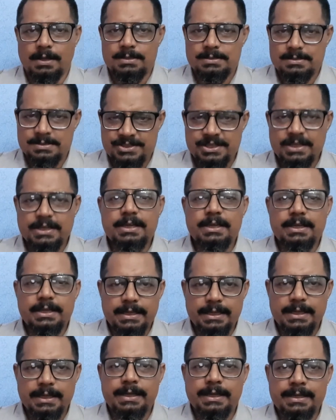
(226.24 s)

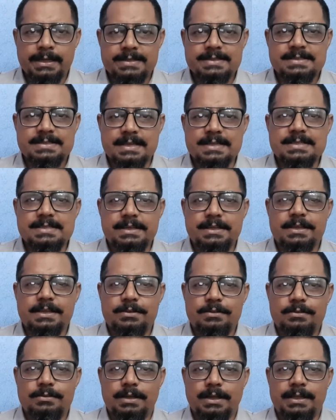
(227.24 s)
Generally, it is
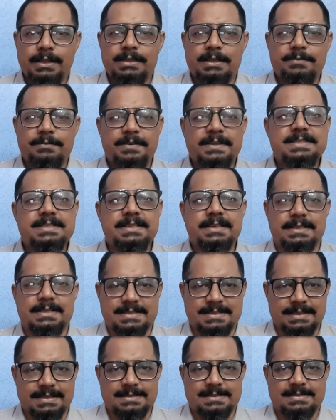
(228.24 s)
considered in the physical
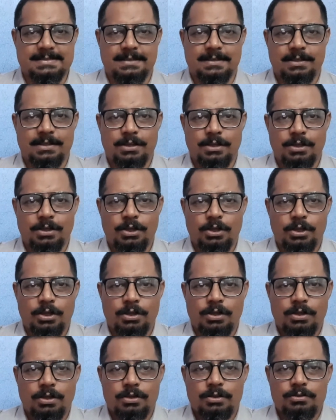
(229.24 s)
sense.
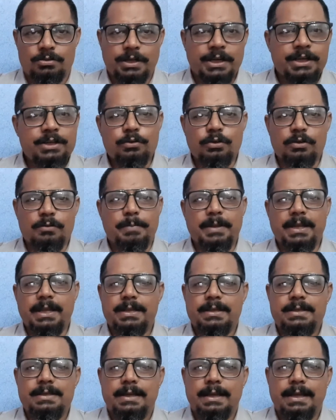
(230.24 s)
It could
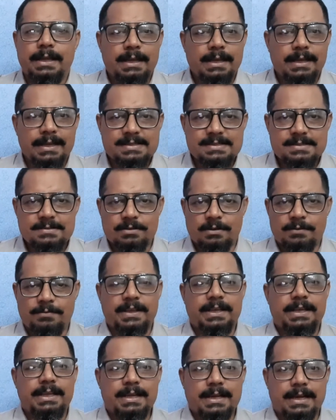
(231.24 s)
be illness of
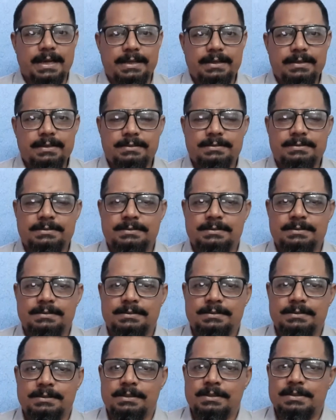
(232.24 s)
any kind,
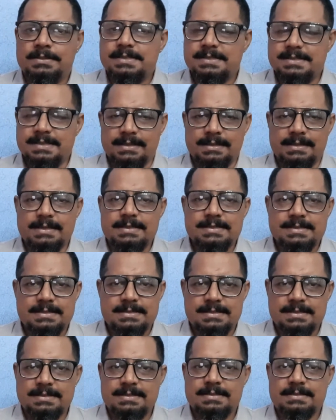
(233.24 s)

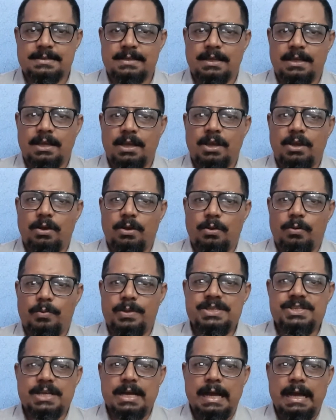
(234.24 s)
sicknesses
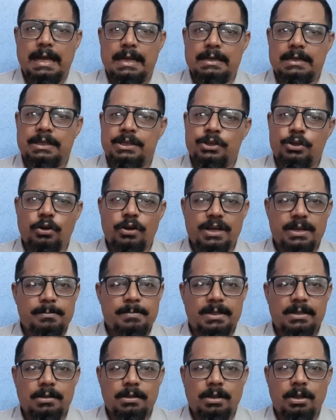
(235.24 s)
which are
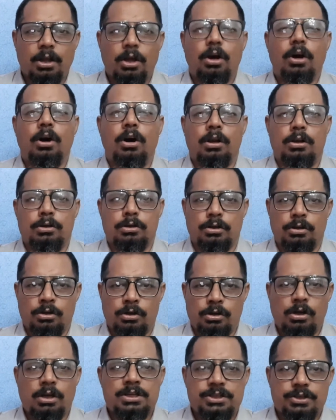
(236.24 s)
curable or
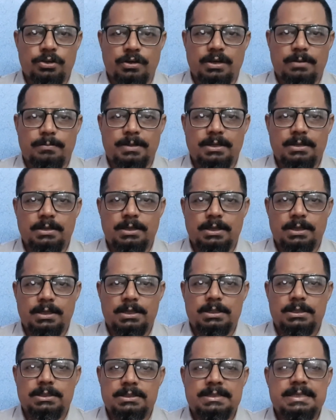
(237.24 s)
not curable.
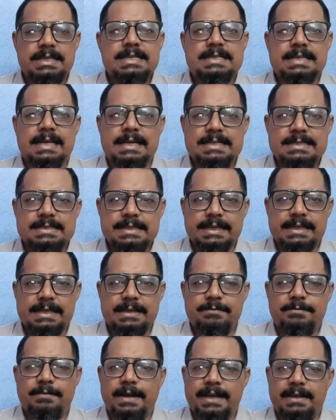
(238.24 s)
These are
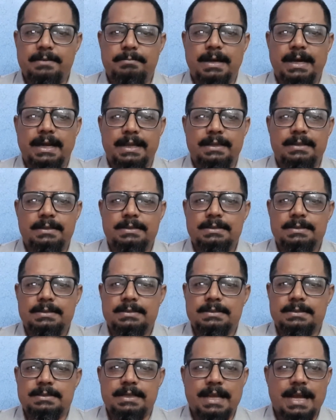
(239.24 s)
signified by
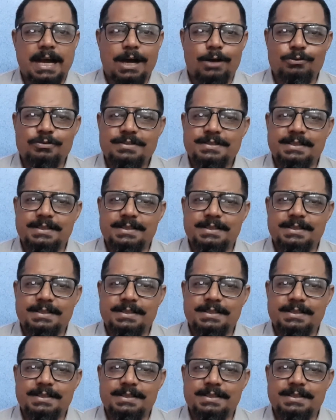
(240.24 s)
the house